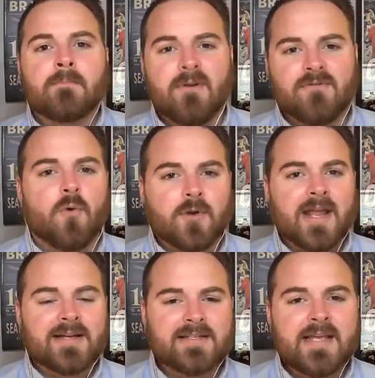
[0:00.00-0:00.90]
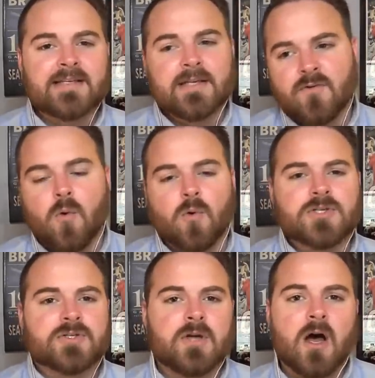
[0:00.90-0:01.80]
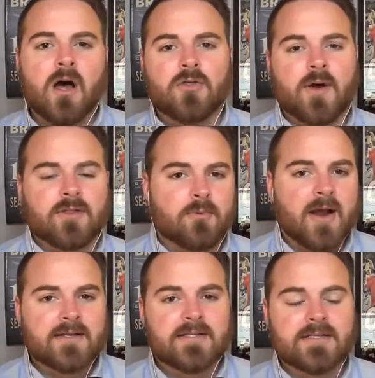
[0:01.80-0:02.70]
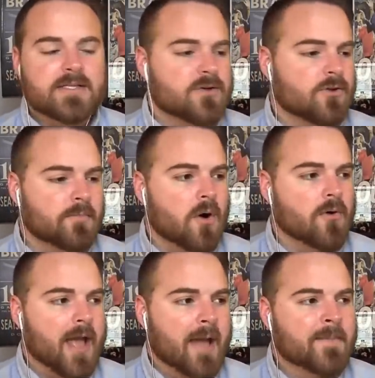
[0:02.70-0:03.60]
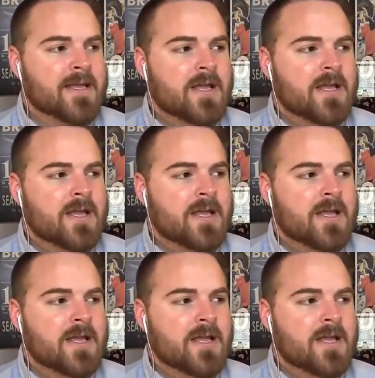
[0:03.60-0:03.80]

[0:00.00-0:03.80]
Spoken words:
before next season, of course, throughout the practices until the bowl game.